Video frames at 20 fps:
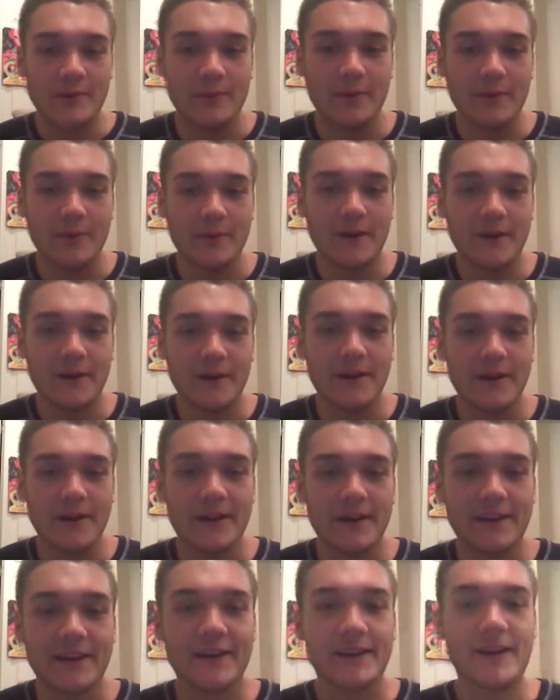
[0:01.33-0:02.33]
Hello
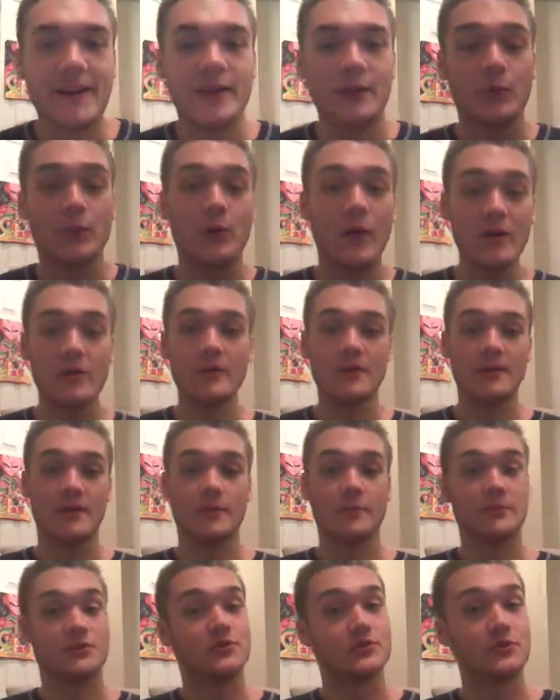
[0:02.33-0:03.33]
everybody, and
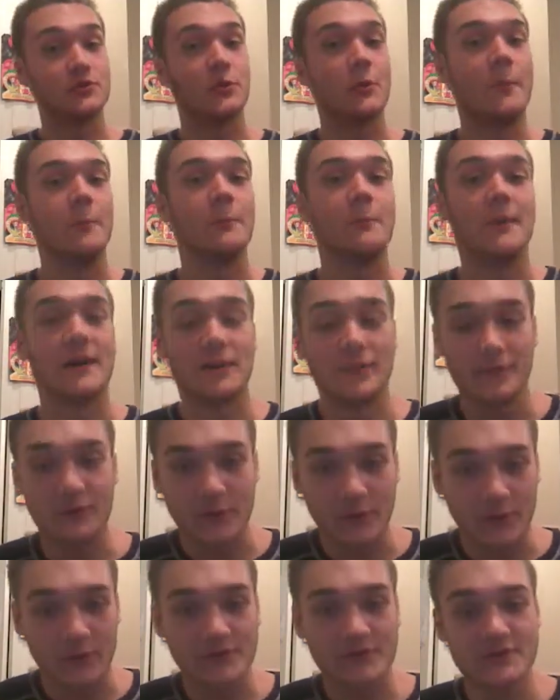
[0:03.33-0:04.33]
welcome to my
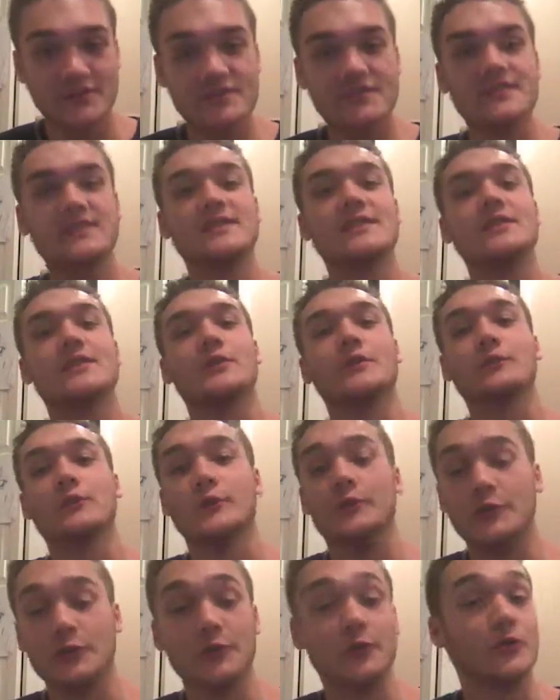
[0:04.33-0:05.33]
first
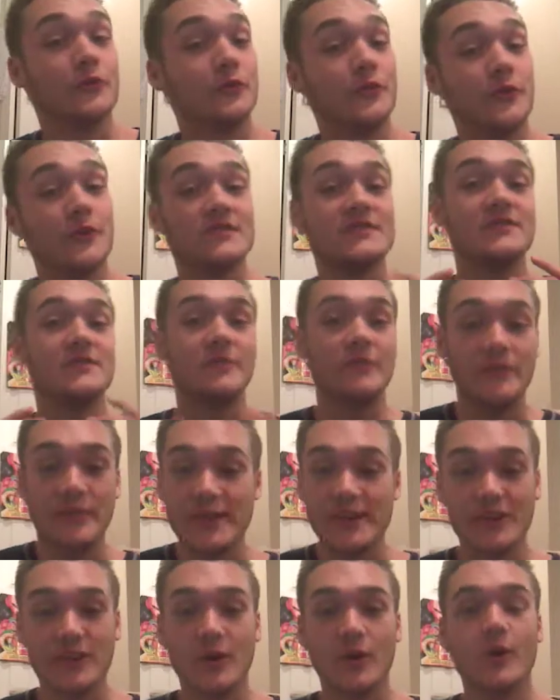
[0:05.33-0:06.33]
review, first
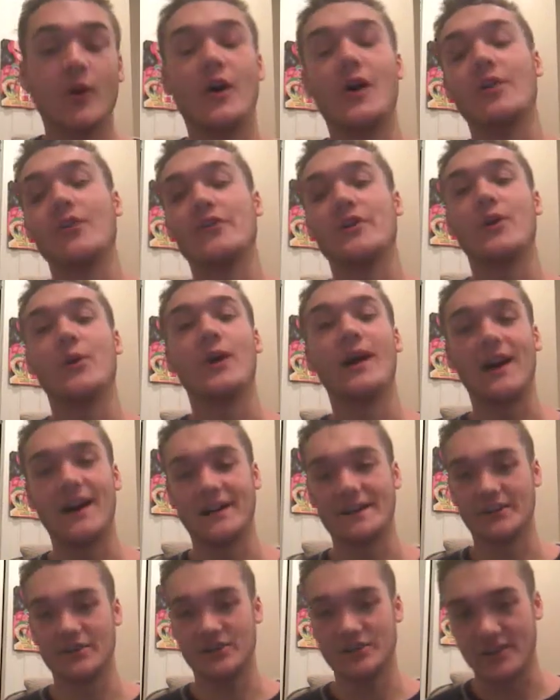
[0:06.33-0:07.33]
video on the
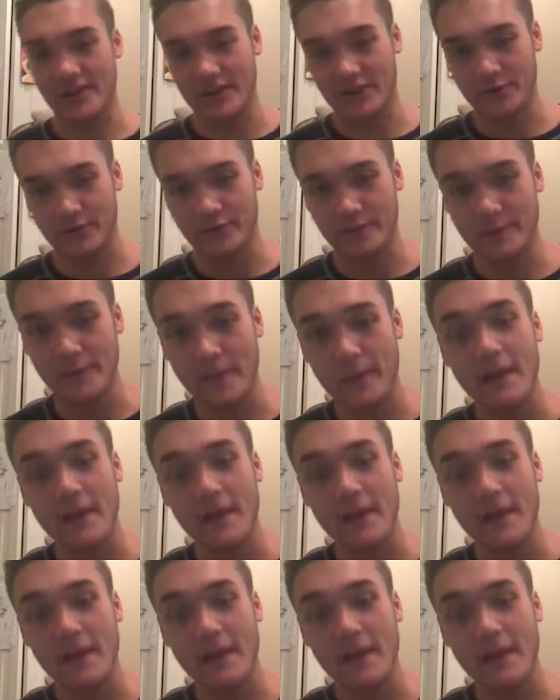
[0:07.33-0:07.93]
Ohana channel.